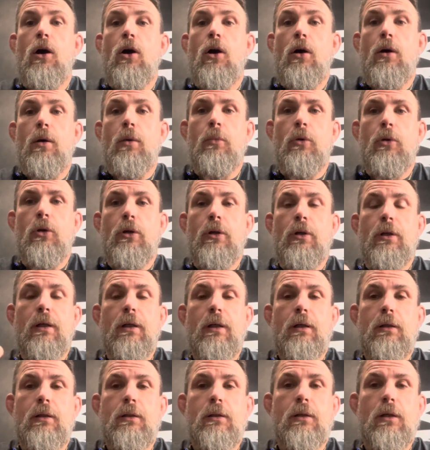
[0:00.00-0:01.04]
I'm
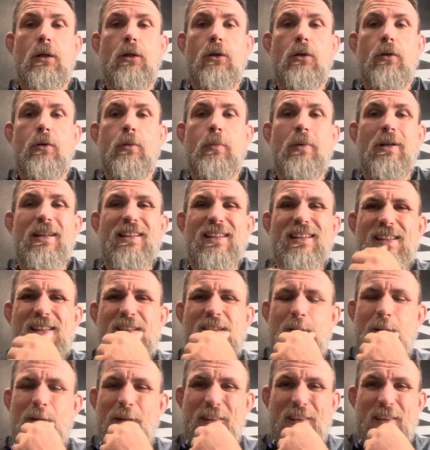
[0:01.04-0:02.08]
learning a lot about this,
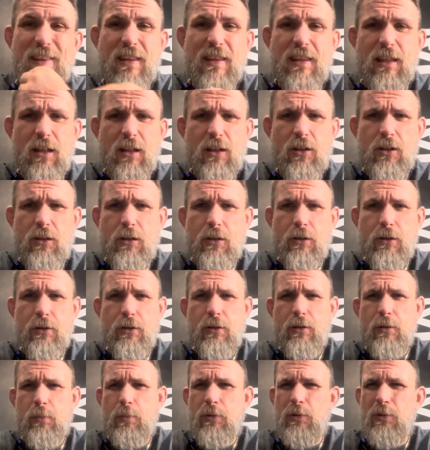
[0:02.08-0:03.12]
so I think I
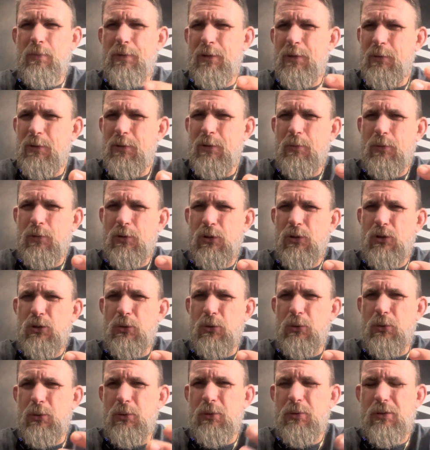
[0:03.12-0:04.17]
loaded it properly, but I'm not
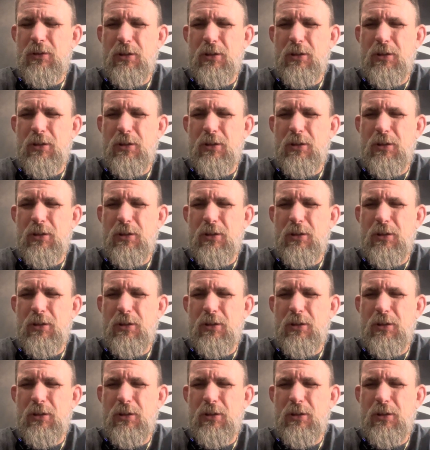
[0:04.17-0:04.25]
sure.